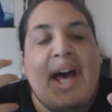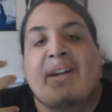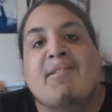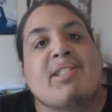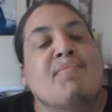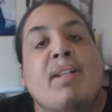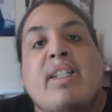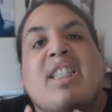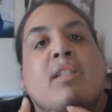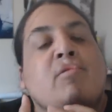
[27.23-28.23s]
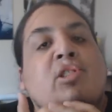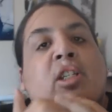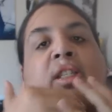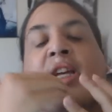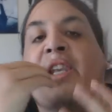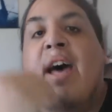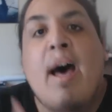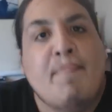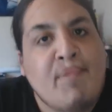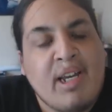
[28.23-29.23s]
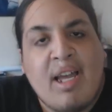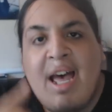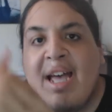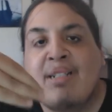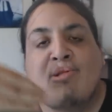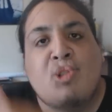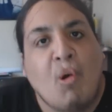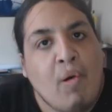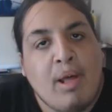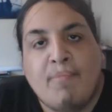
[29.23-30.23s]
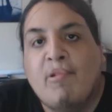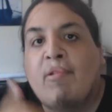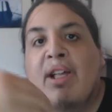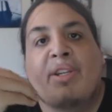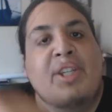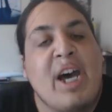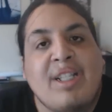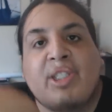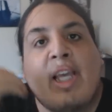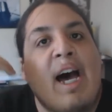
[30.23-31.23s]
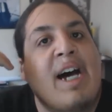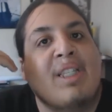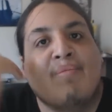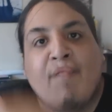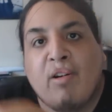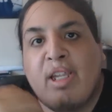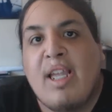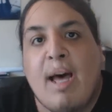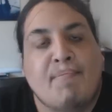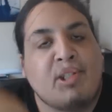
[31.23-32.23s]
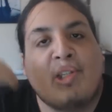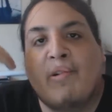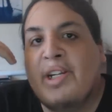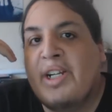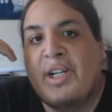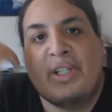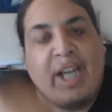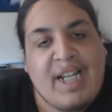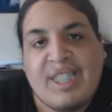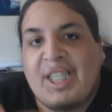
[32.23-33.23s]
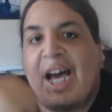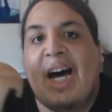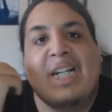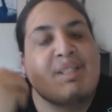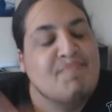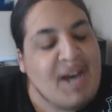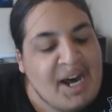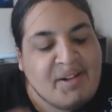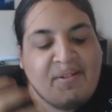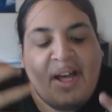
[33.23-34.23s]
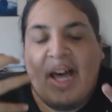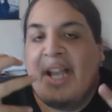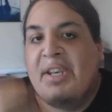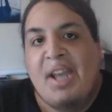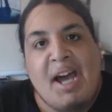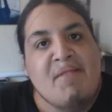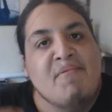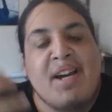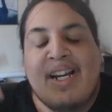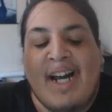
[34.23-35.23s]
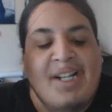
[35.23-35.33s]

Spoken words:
And ultimately, this was just an epic, enjoyable, intense-ass fucking episode and an intense-ass battle night raid.